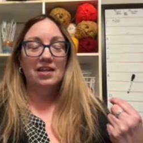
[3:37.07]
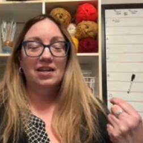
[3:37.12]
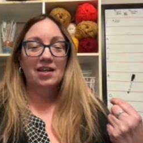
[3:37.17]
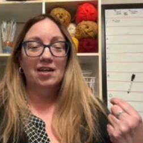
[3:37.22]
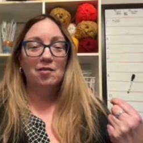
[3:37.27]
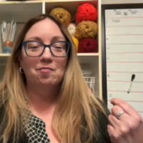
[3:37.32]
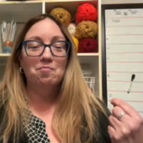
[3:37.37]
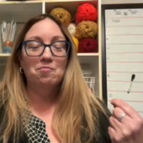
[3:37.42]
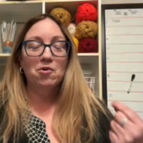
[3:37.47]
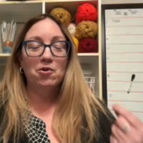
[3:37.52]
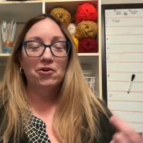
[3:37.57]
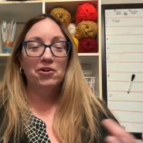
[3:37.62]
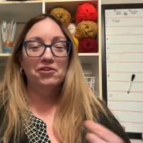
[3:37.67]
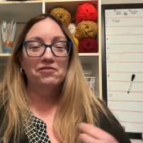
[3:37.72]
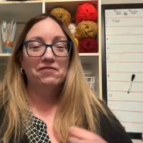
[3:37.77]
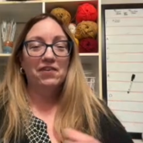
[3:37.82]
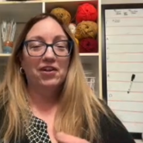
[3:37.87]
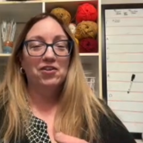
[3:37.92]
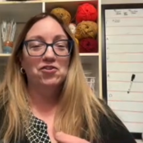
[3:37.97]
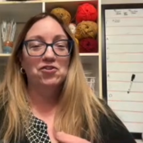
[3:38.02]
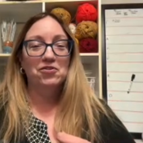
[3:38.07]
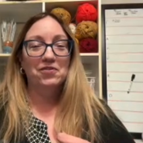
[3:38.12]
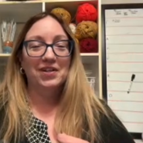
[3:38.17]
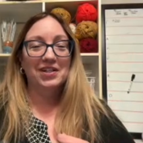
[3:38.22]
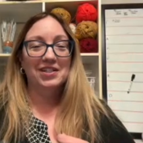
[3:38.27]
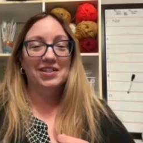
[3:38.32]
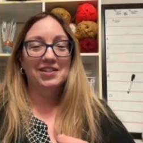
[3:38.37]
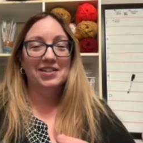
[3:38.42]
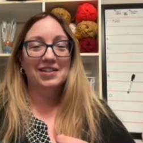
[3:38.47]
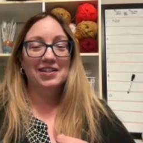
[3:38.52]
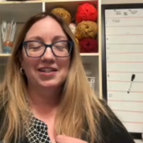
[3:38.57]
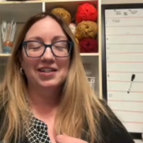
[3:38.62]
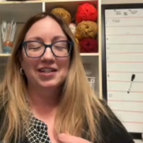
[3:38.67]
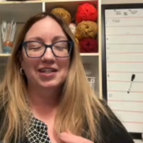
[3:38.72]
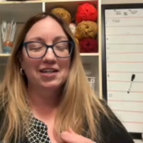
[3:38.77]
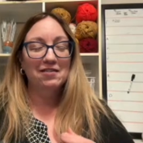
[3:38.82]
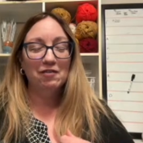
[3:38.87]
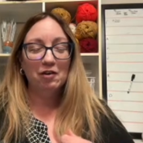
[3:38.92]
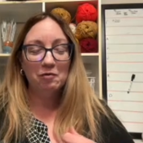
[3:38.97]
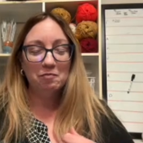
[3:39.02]
more adventurous,
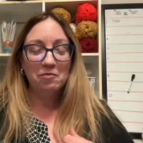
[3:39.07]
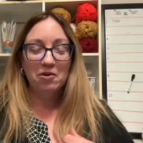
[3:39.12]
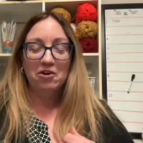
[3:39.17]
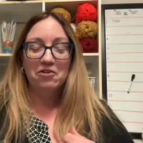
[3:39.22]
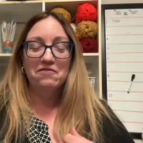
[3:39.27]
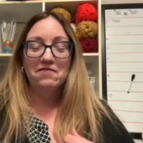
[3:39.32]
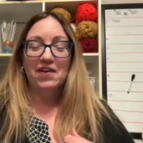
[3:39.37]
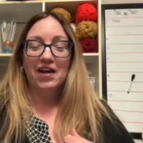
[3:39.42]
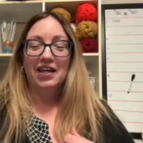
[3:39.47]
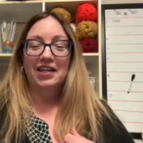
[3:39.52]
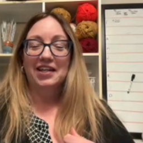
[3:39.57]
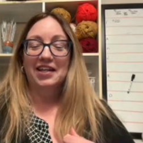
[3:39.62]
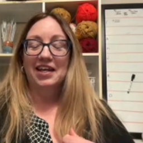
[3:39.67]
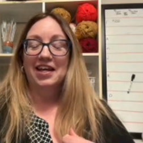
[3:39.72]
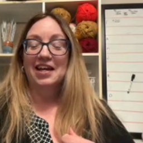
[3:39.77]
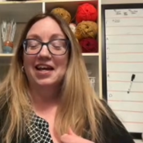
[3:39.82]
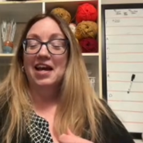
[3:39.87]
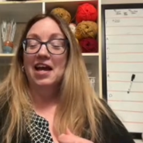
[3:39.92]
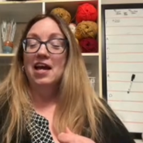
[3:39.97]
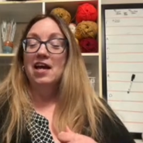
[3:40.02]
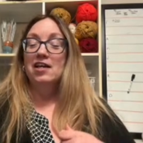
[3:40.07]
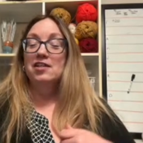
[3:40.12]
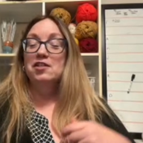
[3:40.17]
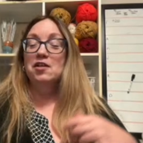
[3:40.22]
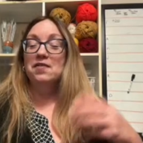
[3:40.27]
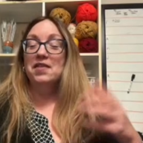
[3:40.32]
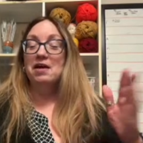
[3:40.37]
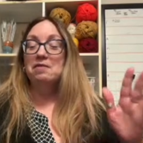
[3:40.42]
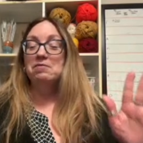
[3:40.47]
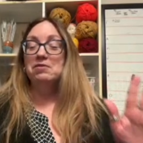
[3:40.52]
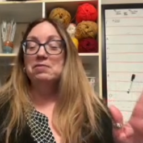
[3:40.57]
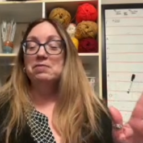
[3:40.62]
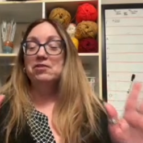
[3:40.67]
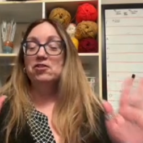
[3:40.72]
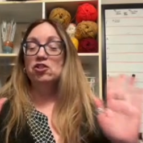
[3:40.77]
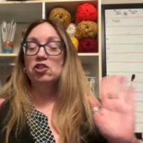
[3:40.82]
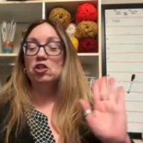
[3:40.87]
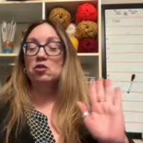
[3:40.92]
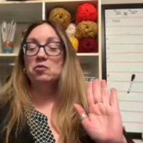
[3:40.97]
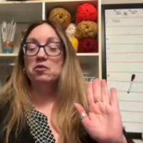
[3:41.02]
even more fun. So that was
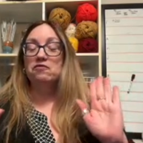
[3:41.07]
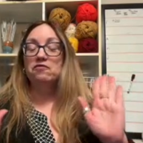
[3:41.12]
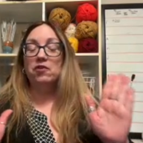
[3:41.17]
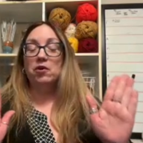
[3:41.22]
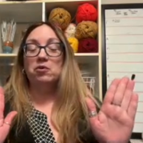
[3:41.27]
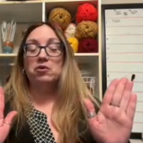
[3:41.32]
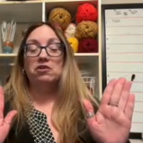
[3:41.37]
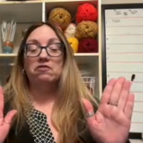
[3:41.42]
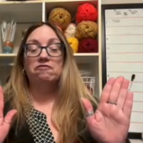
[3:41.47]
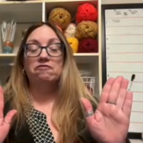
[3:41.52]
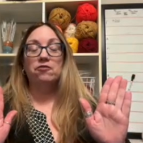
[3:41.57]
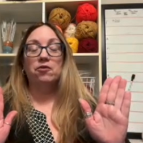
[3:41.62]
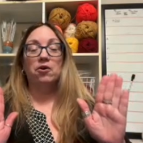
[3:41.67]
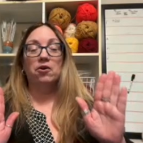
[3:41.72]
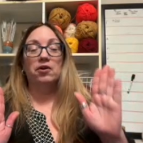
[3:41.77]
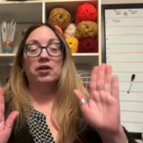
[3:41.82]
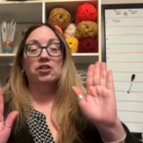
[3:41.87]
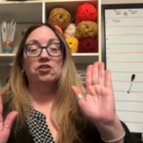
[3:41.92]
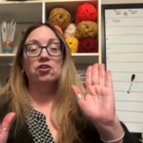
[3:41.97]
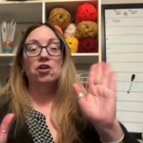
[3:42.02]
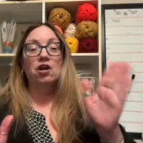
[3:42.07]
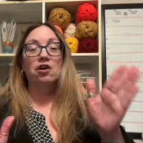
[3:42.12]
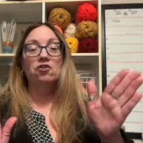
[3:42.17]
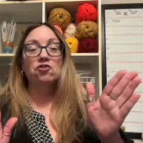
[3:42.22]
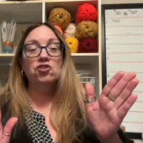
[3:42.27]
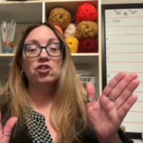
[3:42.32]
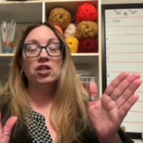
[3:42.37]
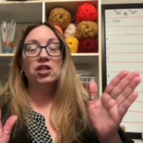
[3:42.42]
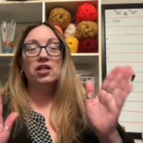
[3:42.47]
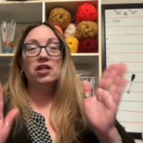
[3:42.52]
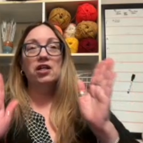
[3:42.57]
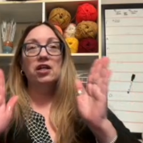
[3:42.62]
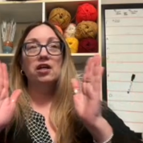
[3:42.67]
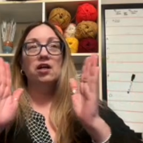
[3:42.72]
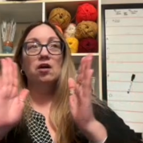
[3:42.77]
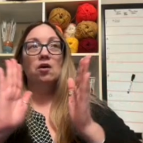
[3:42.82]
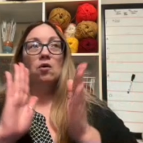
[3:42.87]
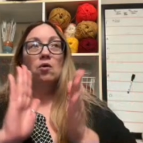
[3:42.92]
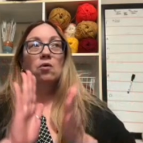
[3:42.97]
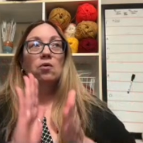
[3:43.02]
what you were voting for, Intarsia
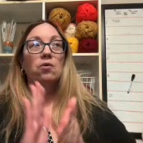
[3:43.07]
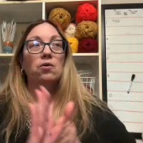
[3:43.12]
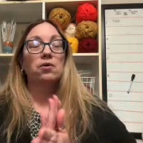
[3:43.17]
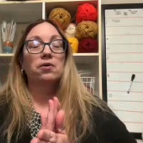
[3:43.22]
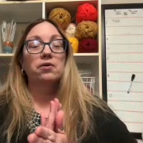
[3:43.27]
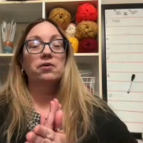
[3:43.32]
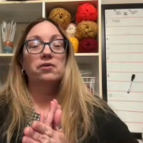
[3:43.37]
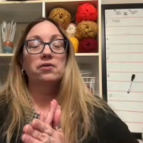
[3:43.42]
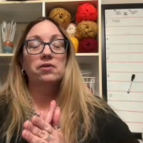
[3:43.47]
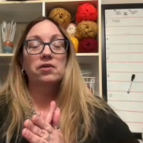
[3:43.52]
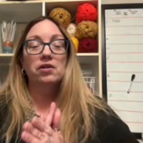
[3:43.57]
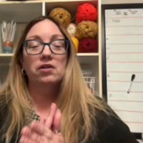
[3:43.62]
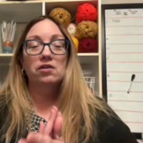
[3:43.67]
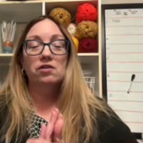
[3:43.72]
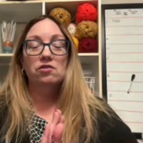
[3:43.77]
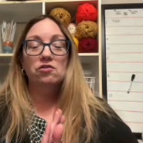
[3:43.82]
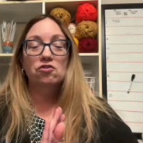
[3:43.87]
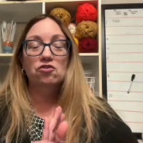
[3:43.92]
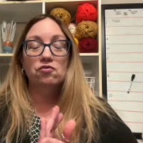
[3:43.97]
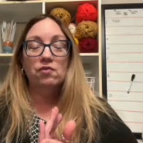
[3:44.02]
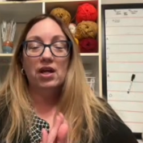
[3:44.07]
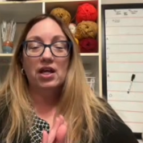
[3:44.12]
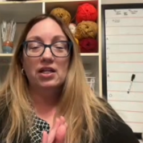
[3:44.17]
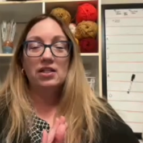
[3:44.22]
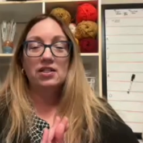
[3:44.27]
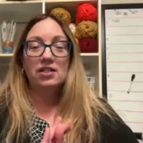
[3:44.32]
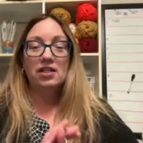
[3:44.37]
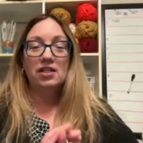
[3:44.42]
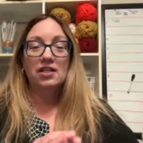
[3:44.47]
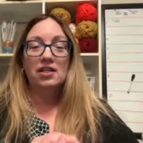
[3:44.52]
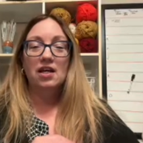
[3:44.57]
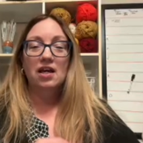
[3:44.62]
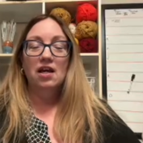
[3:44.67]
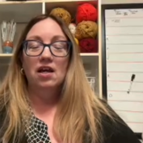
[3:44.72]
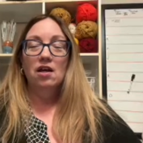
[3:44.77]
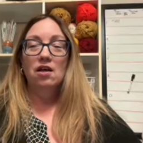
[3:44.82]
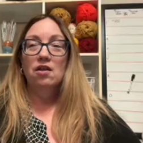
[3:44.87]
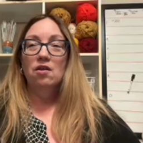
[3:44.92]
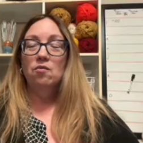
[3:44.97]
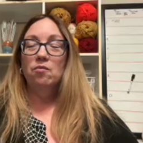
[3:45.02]
or Stranded.
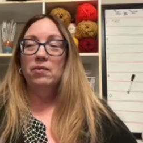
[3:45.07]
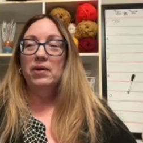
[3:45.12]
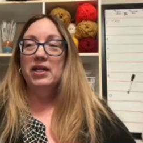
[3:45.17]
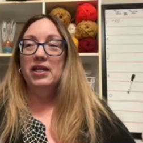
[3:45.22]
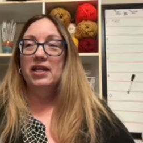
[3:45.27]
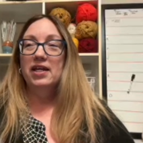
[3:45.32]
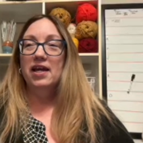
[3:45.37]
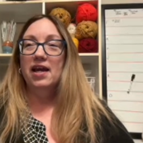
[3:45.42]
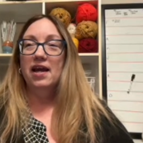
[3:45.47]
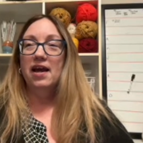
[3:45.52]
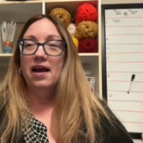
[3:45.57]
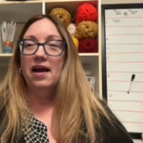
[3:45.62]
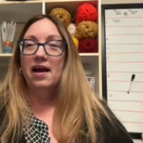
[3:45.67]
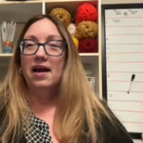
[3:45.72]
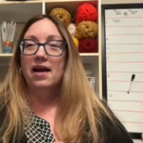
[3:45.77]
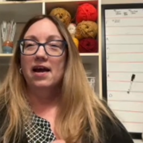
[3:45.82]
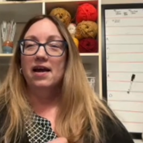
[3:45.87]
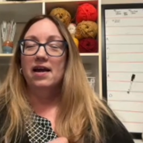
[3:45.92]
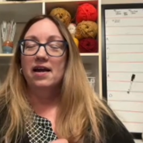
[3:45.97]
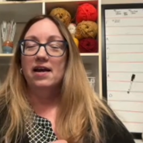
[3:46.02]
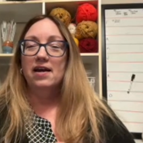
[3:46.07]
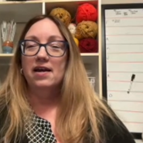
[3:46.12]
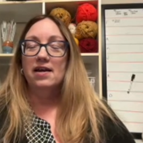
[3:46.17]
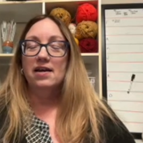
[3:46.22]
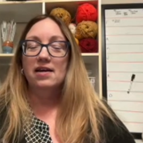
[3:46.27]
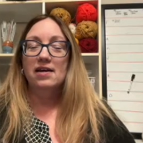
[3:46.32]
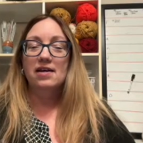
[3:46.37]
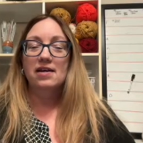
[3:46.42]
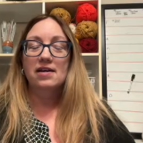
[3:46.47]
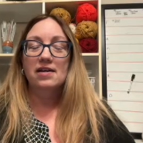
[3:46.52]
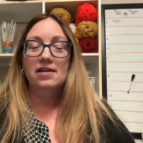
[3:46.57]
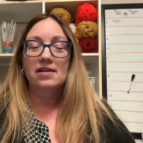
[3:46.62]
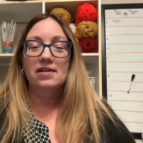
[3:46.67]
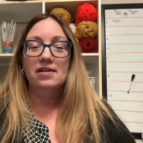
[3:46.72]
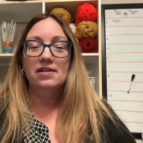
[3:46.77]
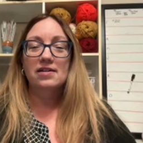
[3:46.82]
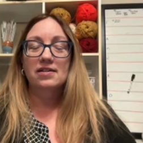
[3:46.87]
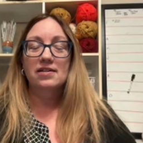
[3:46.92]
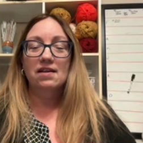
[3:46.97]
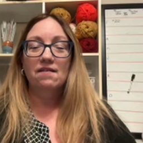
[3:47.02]
We had
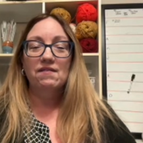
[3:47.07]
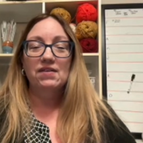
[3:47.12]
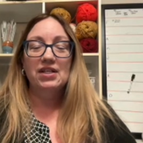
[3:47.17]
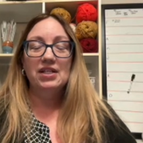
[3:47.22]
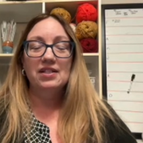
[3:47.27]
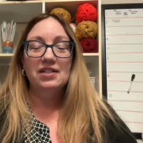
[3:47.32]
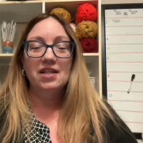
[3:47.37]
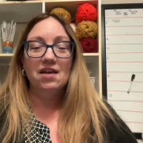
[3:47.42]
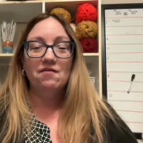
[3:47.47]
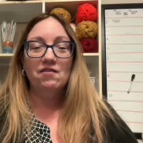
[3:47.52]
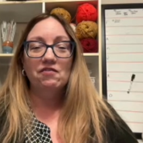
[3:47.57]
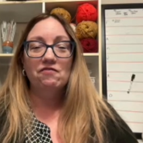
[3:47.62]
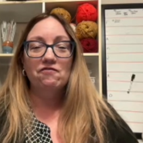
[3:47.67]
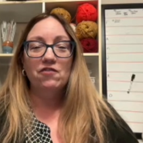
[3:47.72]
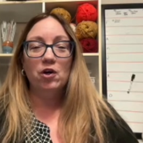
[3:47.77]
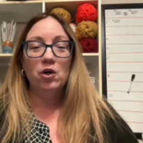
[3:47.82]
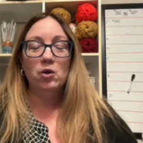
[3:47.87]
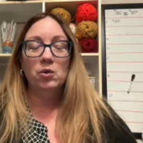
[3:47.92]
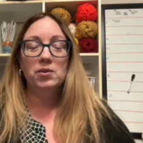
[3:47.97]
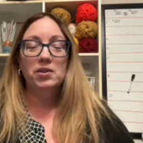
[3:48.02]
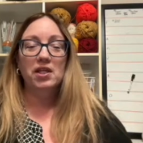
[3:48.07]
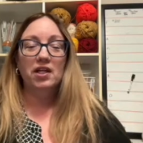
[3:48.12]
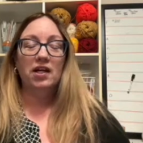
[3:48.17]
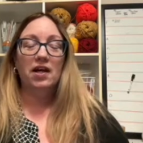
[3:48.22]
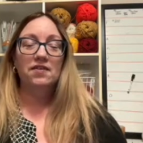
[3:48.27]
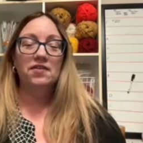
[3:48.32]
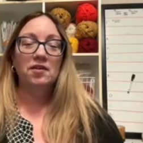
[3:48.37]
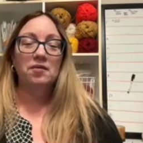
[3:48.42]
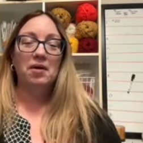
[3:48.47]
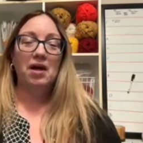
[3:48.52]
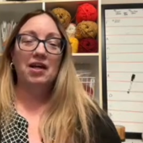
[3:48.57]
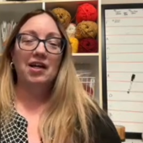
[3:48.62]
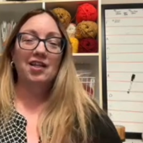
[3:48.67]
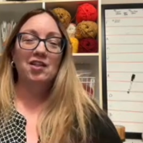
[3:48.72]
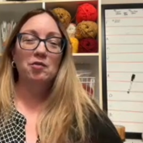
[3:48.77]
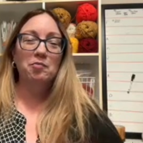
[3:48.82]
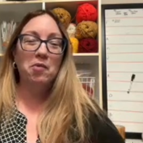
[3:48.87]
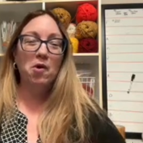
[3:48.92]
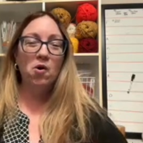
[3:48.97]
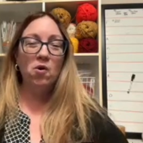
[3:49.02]
77 votes. I got
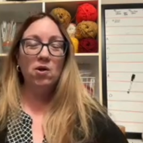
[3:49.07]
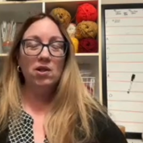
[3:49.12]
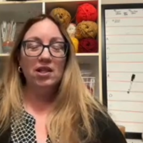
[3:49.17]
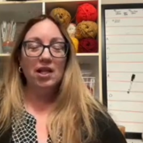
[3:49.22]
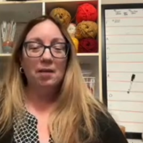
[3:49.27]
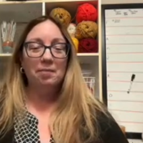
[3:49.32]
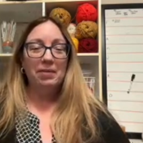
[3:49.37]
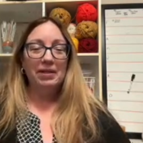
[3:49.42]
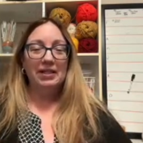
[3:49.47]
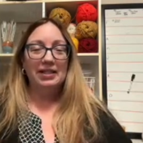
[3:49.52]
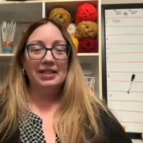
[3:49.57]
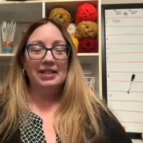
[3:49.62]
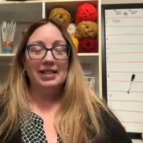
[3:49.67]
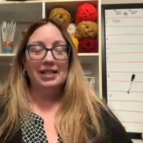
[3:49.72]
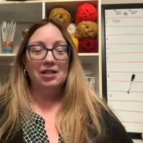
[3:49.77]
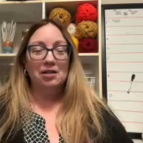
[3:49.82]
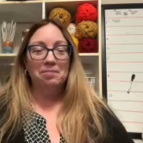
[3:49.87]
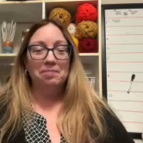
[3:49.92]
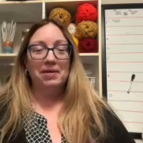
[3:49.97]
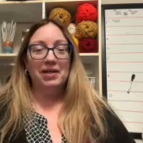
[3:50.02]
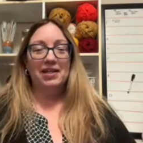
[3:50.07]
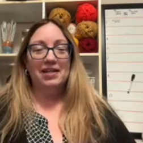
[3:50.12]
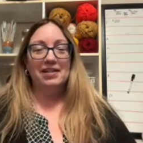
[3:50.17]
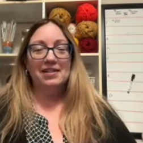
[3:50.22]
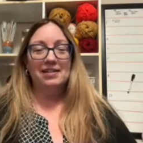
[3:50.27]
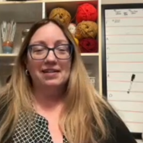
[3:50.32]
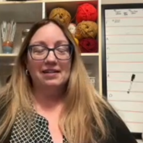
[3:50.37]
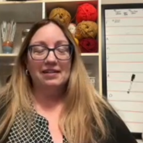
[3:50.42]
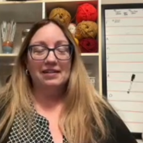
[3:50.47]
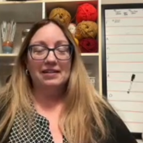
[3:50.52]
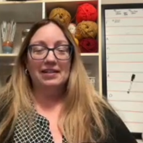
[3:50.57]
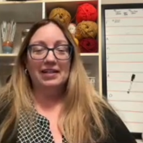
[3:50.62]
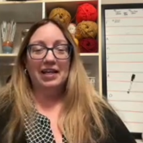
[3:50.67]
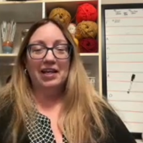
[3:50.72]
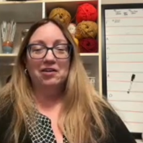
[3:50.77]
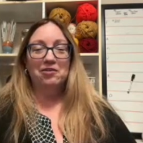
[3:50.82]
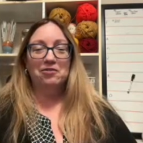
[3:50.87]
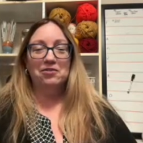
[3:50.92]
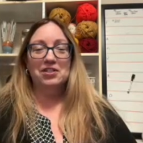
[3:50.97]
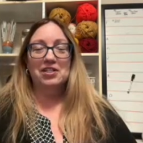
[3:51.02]
the poll up a little bit
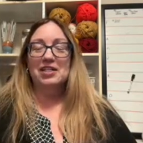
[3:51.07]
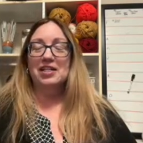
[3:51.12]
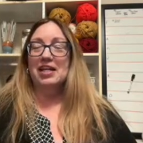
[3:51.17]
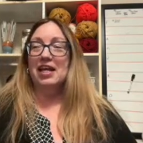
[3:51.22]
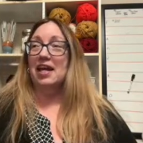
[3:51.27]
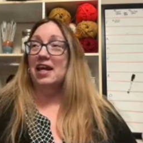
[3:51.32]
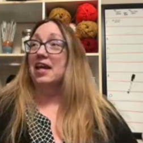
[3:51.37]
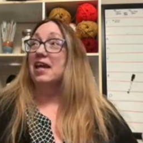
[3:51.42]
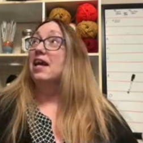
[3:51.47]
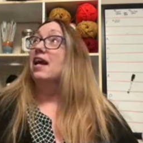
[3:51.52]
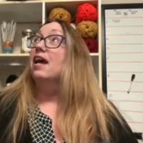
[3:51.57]
later today.